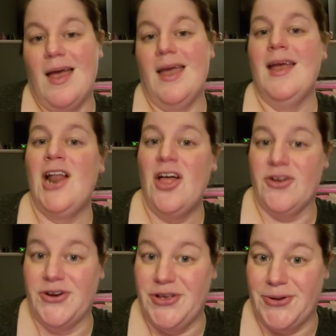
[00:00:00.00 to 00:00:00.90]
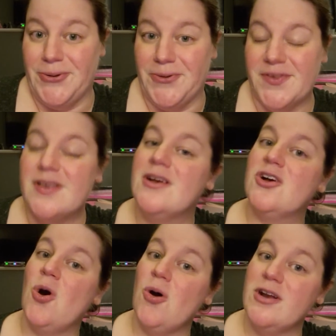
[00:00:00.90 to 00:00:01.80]
In other news,
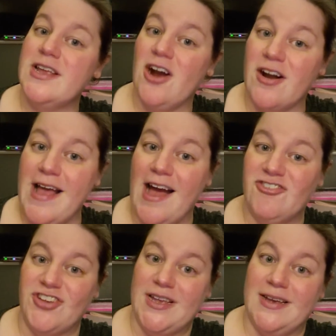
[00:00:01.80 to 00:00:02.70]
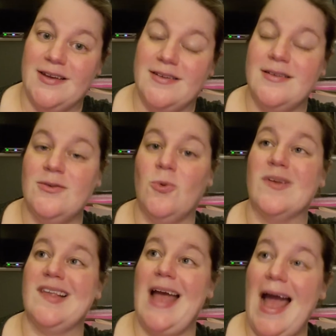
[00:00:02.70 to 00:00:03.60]
Kourtney Kardashian
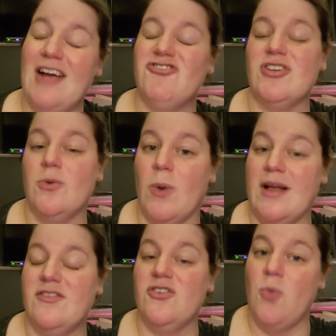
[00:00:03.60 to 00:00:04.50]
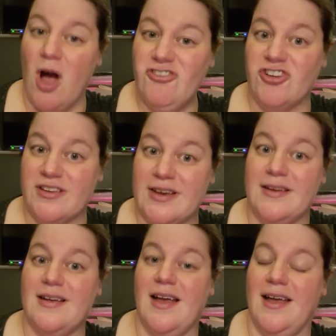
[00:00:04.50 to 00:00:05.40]
was actually went to
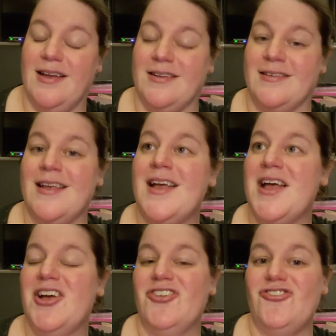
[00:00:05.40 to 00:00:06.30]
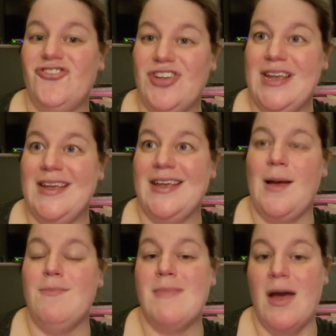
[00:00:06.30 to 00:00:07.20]
Washington and she
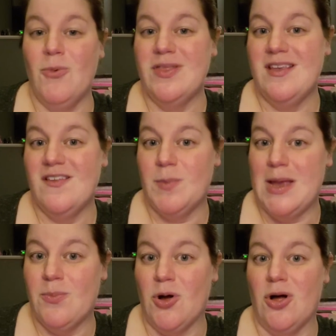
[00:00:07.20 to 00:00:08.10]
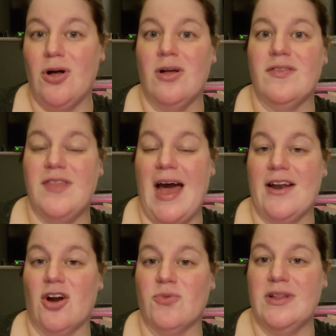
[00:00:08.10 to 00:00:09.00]
met with these people that
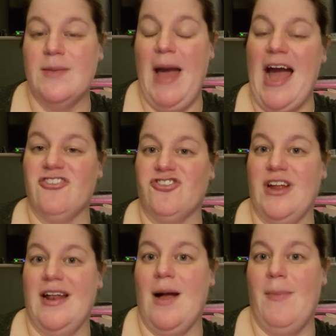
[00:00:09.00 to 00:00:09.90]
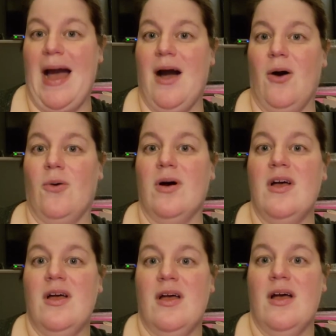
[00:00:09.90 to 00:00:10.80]
are really passionate about
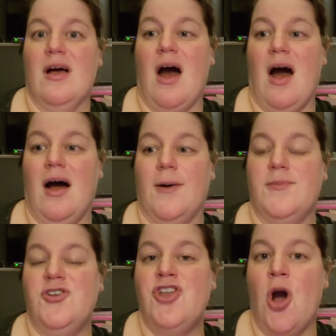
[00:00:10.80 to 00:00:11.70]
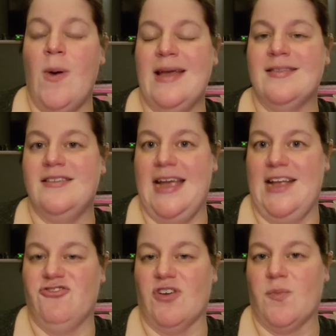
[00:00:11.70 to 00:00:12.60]
knowing the
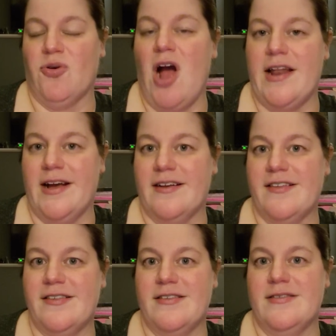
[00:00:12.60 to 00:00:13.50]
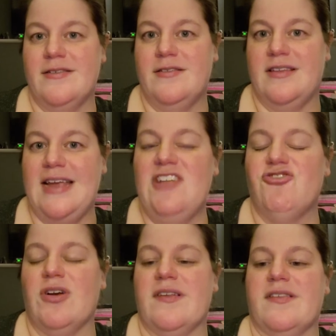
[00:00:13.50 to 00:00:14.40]
dangerous products, the
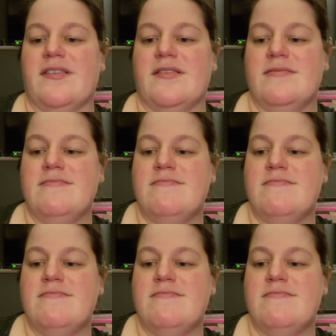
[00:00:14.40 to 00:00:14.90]
dangerous